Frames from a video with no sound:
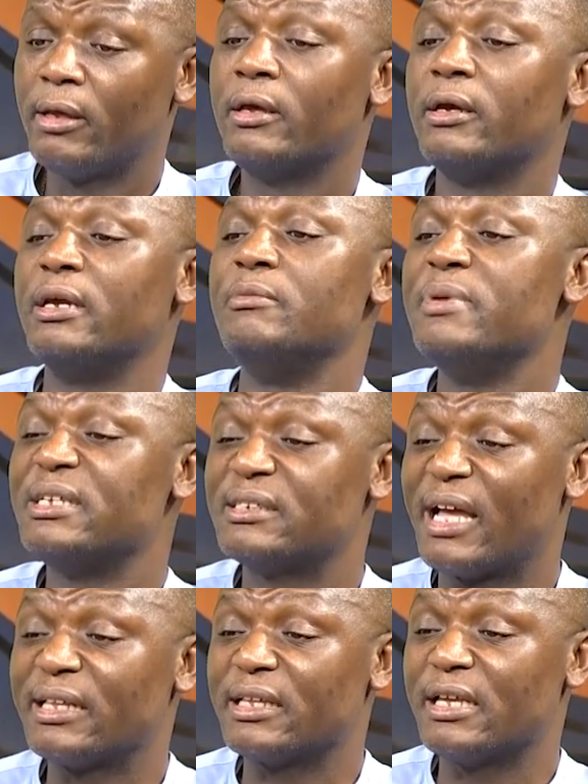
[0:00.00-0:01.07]
it means
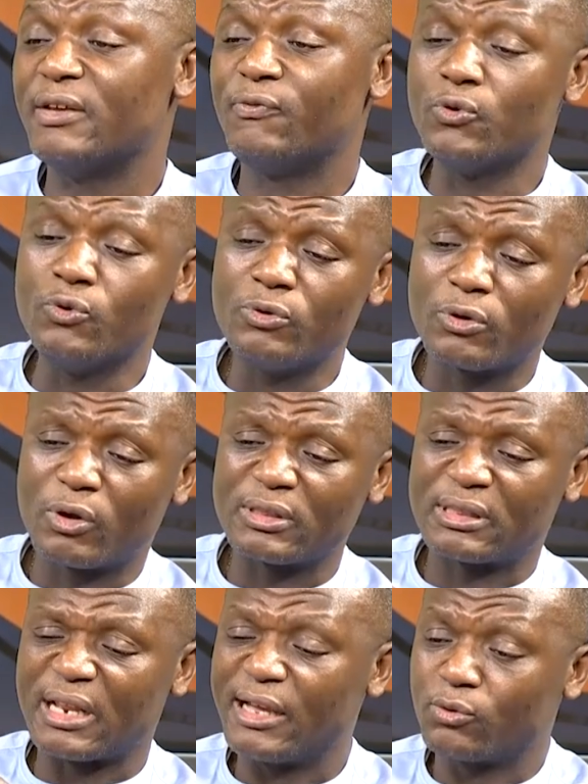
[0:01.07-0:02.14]
that if you
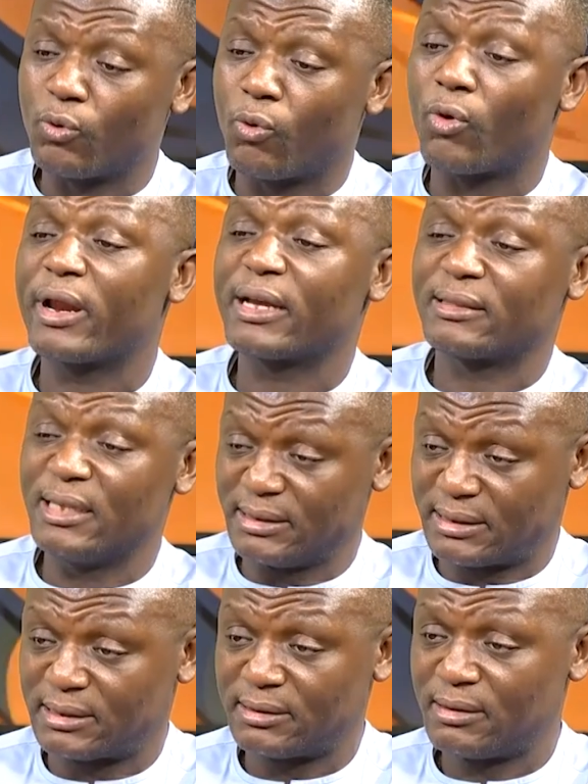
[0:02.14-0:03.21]
try to correct
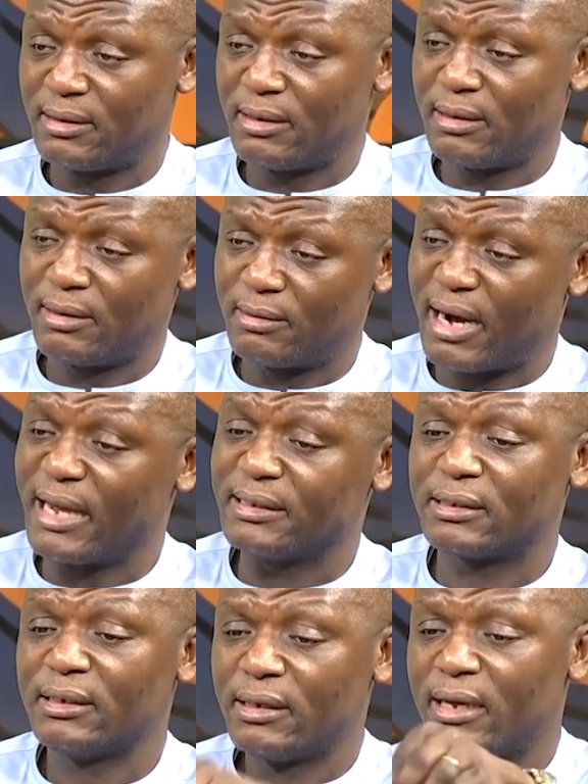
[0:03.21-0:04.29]
things right,
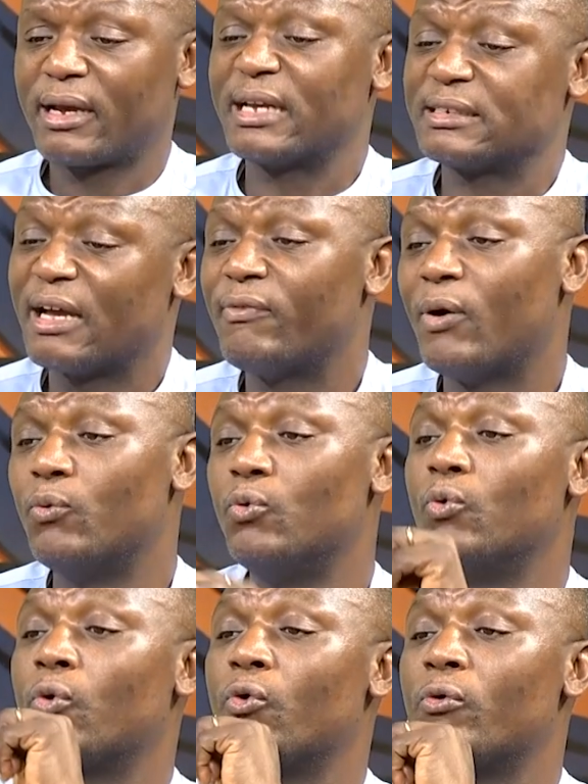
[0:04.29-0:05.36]
cassava will
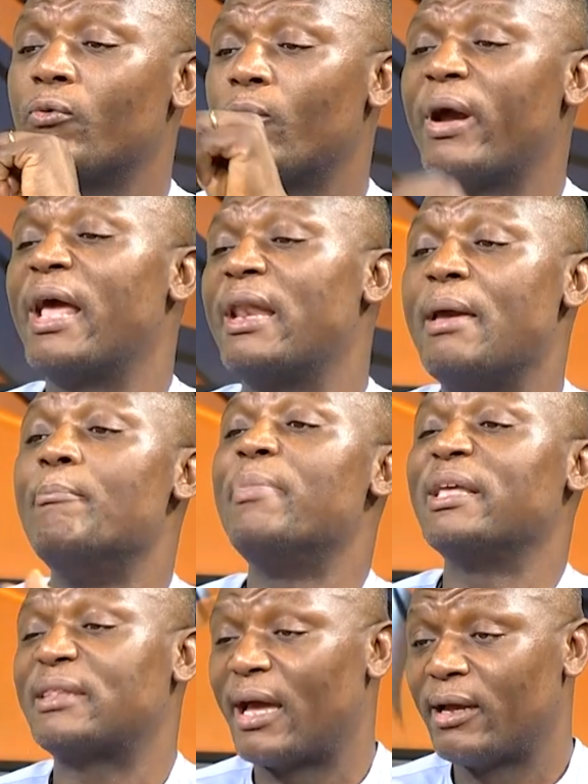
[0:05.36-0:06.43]
grow well and
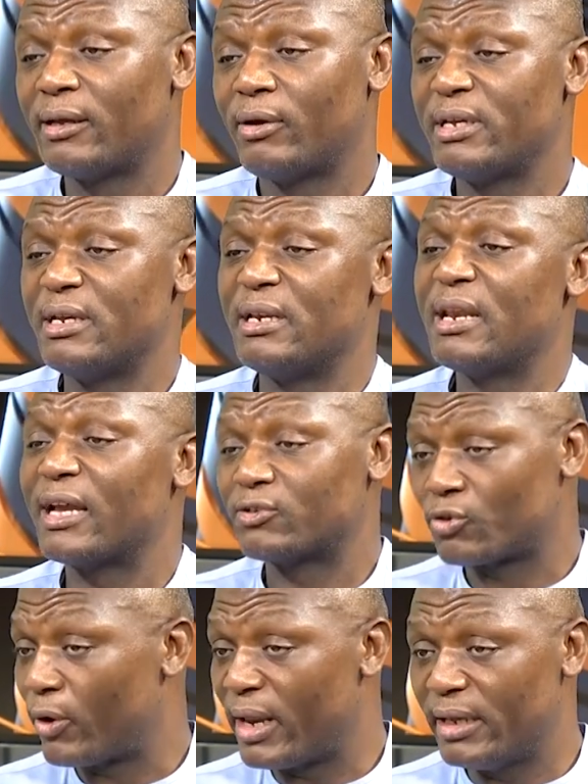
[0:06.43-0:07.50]
better in that
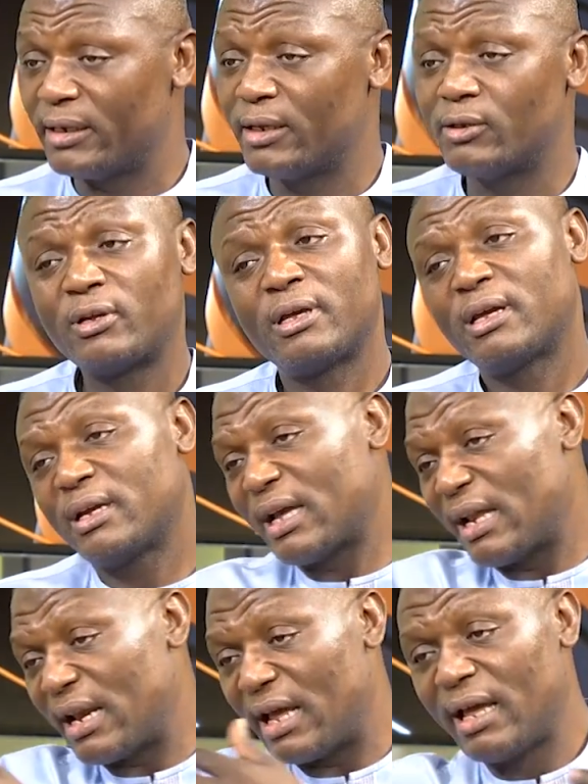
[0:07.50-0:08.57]
soil again.
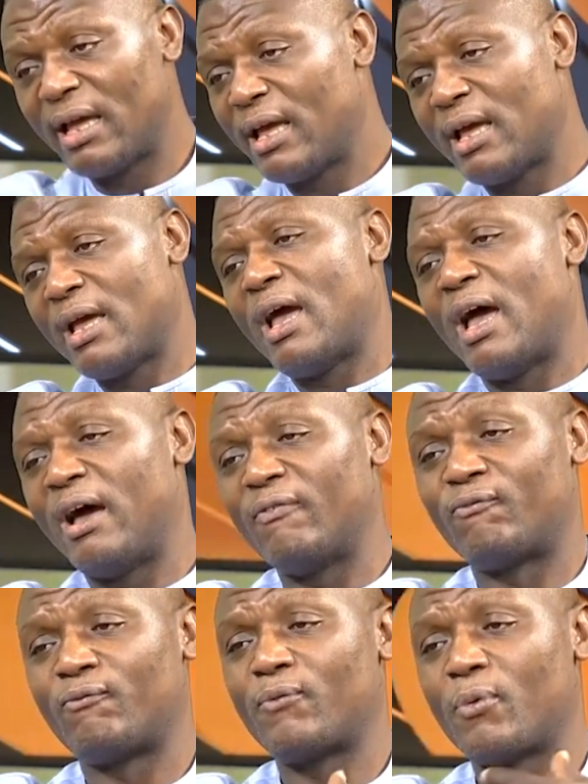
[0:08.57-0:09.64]
Ghana
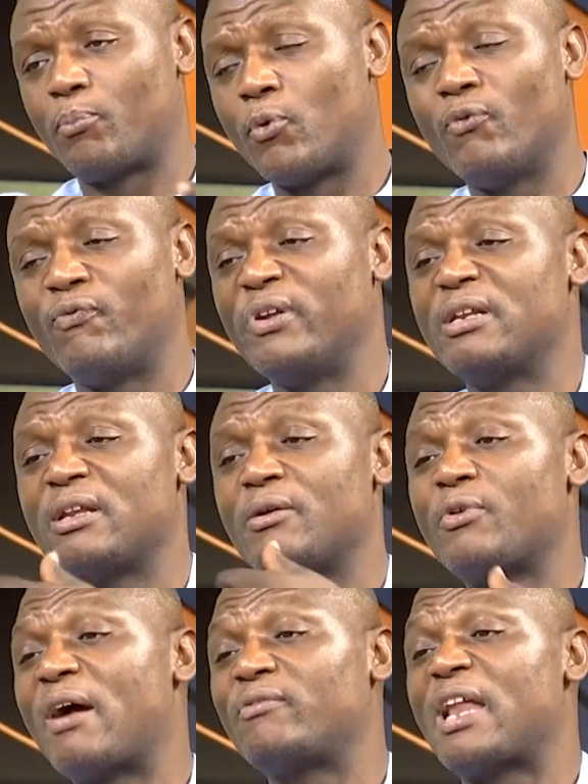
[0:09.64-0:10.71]
have proven
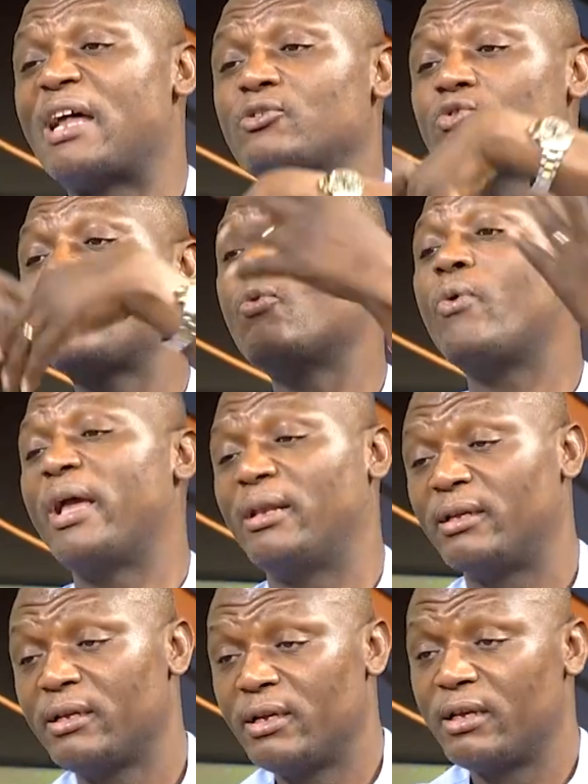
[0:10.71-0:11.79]
we have done so well
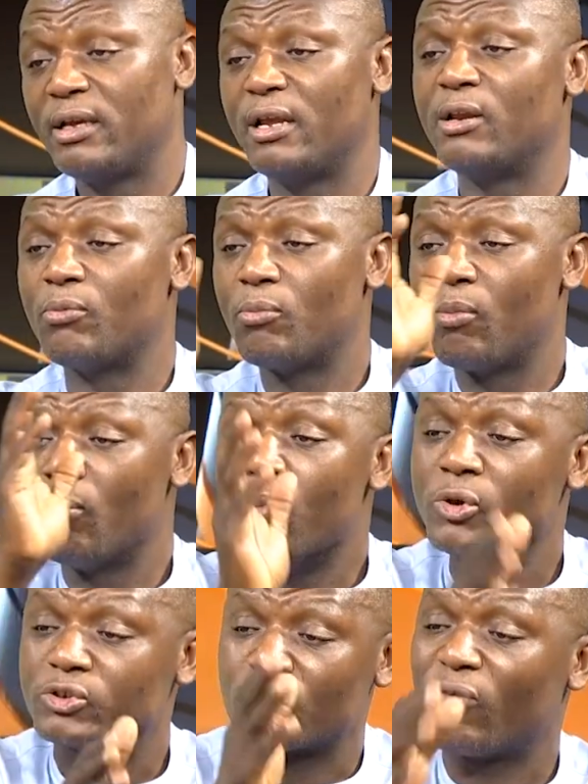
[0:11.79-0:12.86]
in
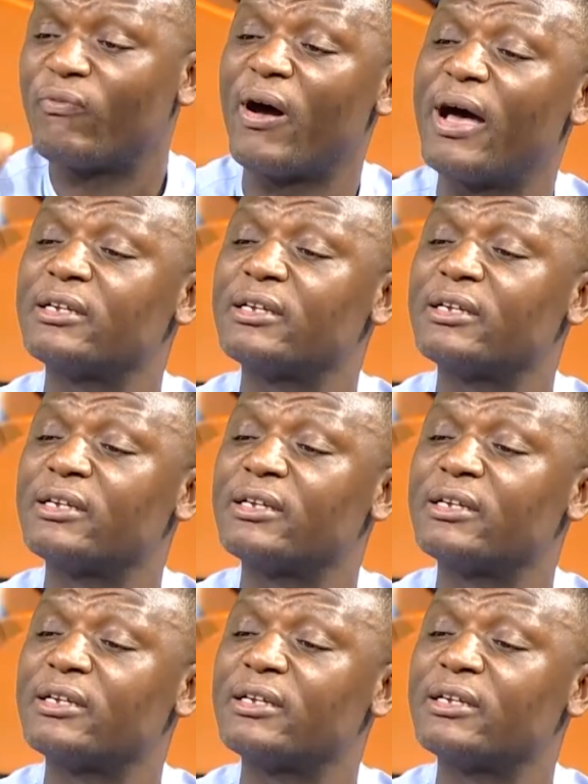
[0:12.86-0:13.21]
most of our